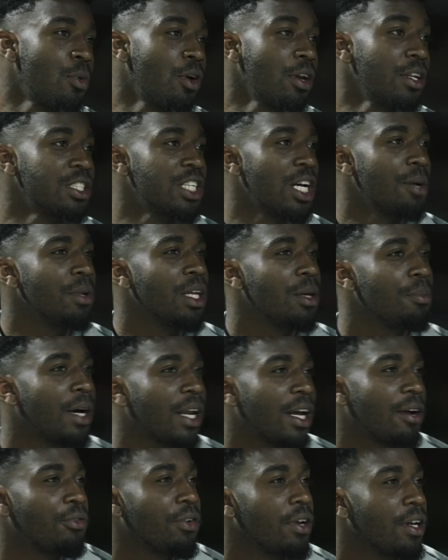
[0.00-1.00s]
born in Germany, but
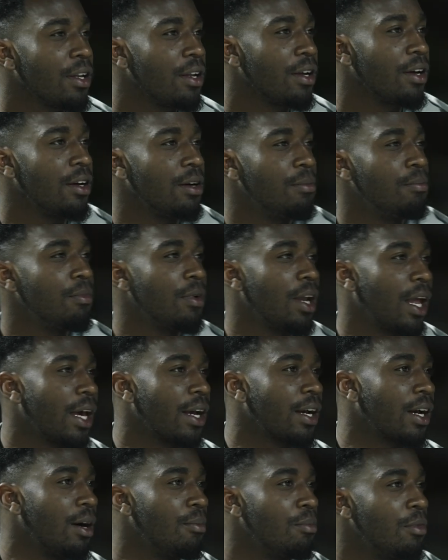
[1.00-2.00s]
I feel
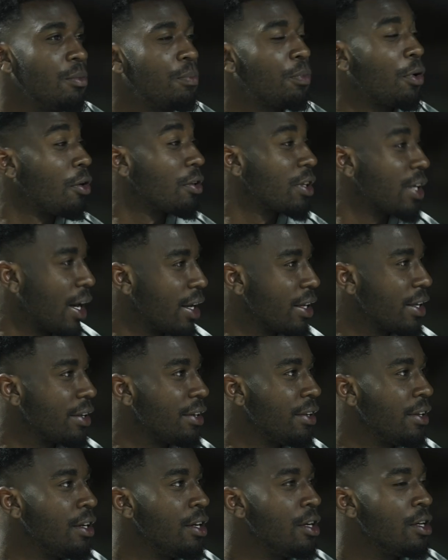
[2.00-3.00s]
like I'm a proud
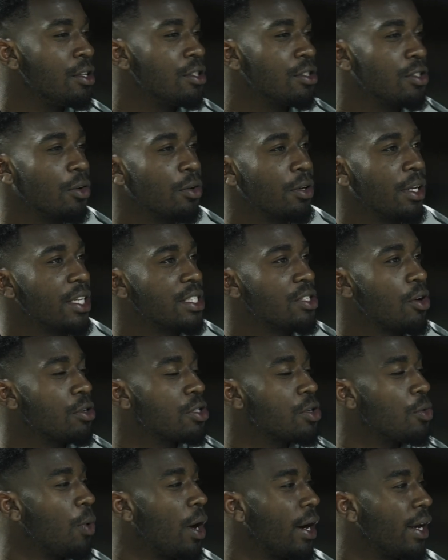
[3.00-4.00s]
Ghanaian. So that's
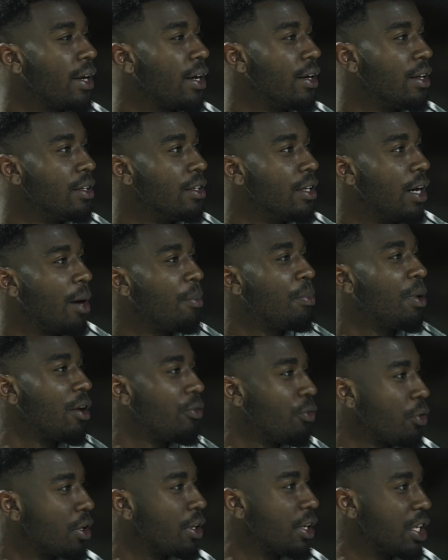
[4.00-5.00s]
also why I play
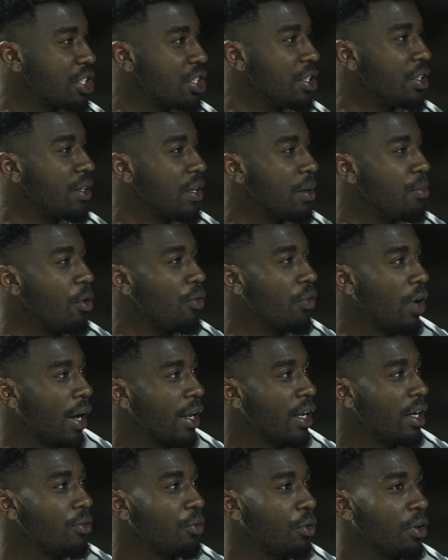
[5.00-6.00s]
for the national team of
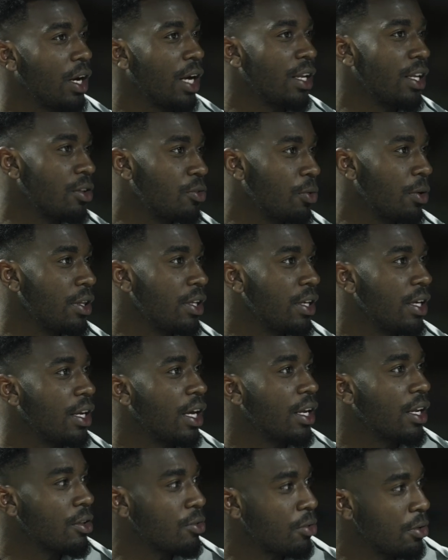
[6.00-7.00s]
Ghana for the under 20 and
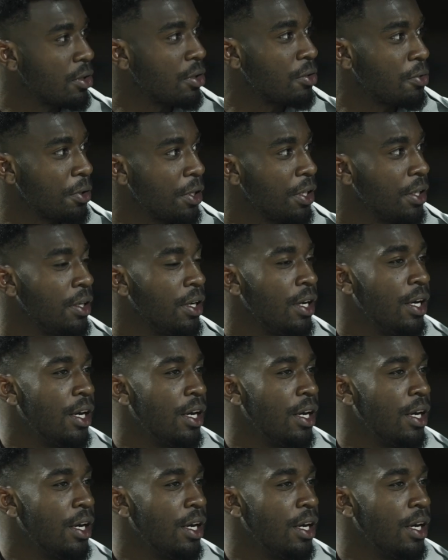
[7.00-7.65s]
under 23.